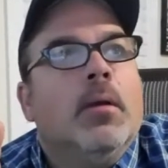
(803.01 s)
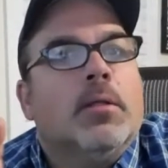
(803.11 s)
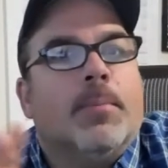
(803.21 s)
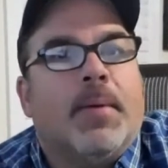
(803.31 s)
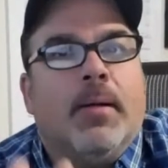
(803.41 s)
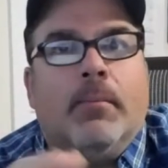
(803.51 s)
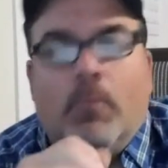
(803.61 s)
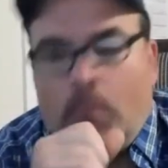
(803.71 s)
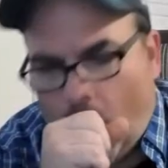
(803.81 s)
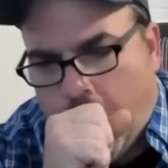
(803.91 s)
depending,
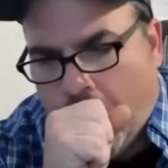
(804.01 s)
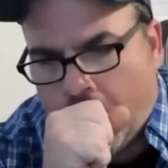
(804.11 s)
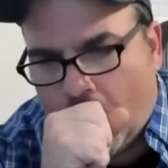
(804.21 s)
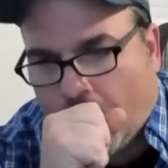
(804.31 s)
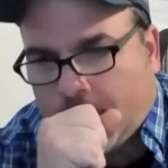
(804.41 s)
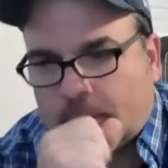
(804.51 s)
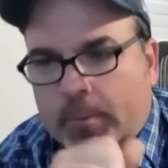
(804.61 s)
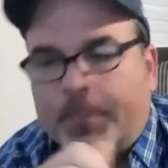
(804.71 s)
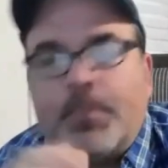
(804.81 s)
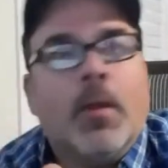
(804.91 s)
excuse
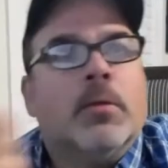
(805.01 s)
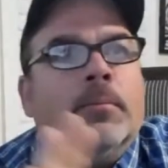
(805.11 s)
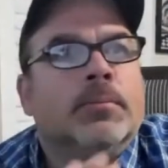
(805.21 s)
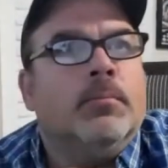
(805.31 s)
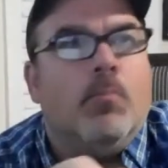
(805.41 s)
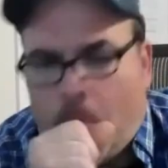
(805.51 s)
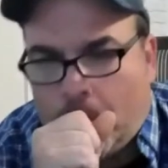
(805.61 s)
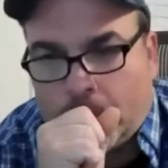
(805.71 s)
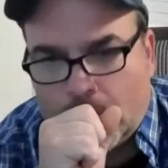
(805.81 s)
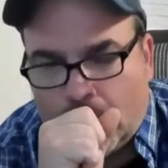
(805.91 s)
me,
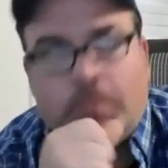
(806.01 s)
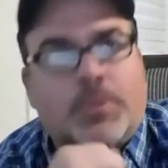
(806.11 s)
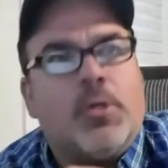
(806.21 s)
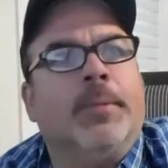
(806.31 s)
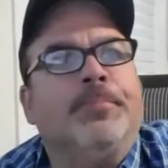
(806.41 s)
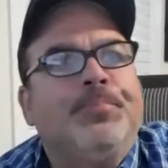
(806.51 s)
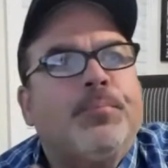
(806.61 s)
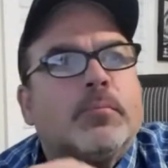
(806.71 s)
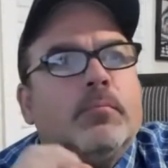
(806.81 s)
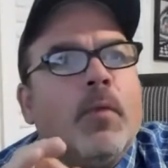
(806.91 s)
excuse me,
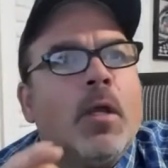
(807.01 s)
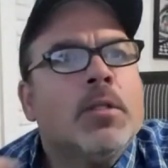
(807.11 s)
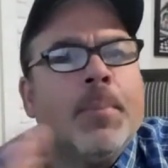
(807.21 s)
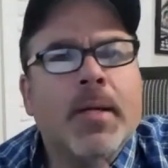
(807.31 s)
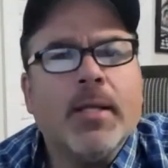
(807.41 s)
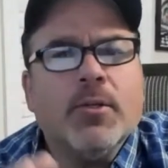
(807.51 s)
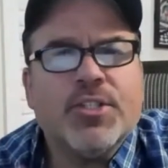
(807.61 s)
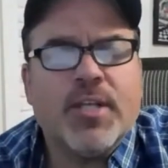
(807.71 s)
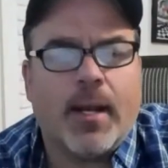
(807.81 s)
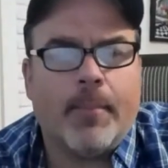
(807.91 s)
depending on your
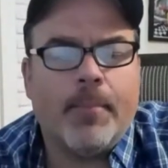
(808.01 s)
setup,